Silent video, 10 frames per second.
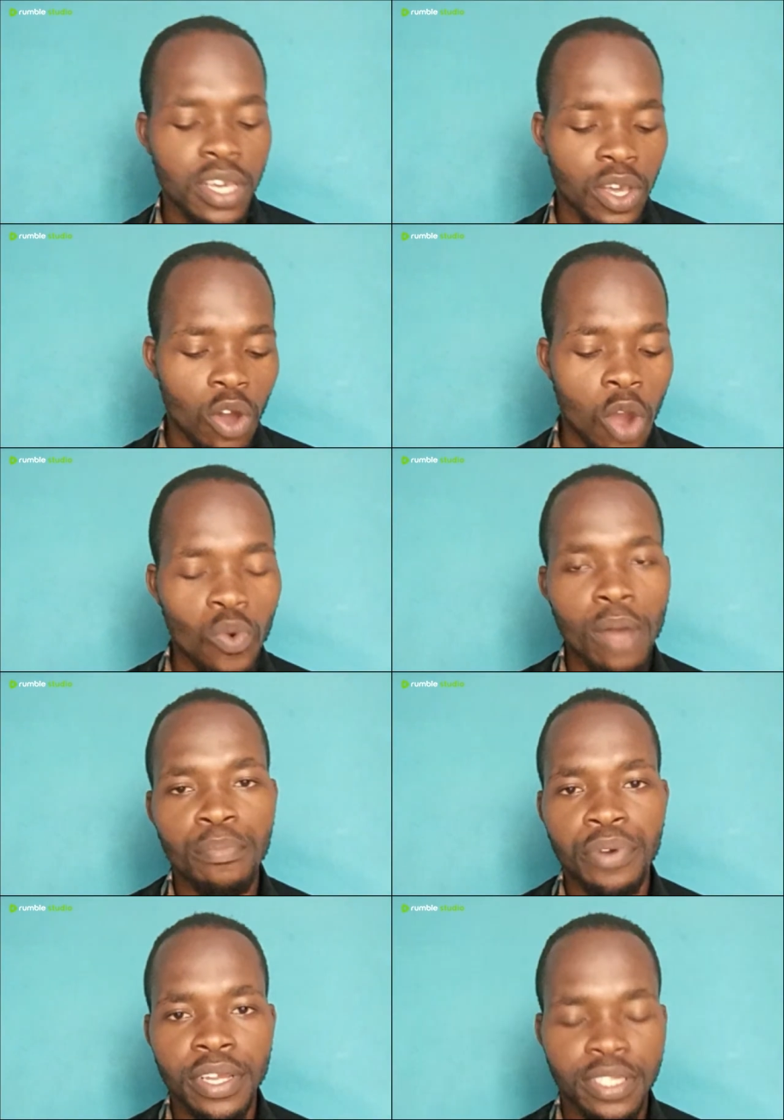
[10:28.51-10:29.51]
On one
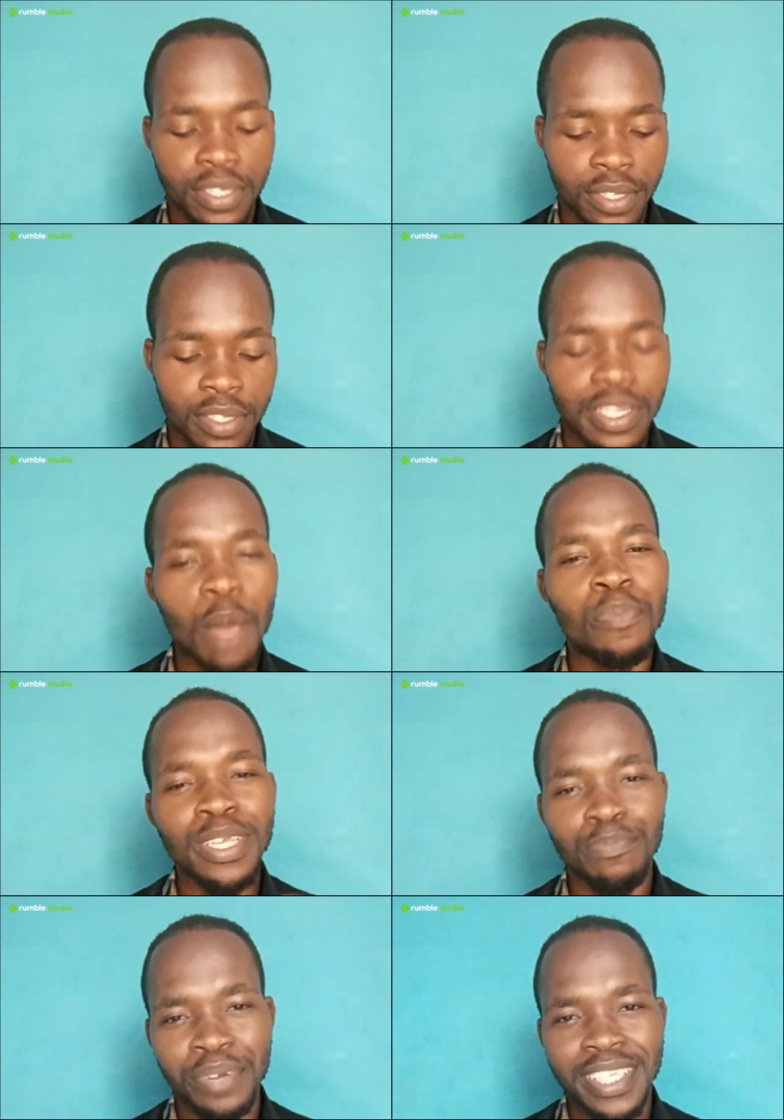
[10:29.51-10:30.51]
breath. Now
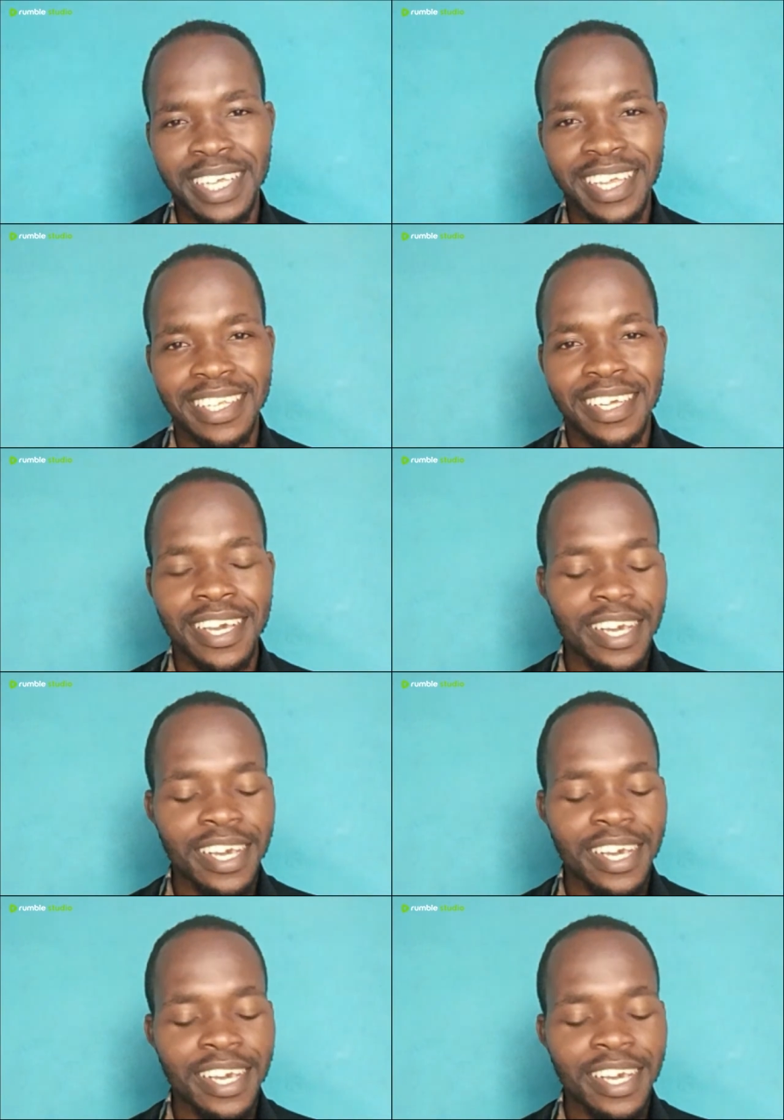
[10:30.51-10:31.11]
please breathe in.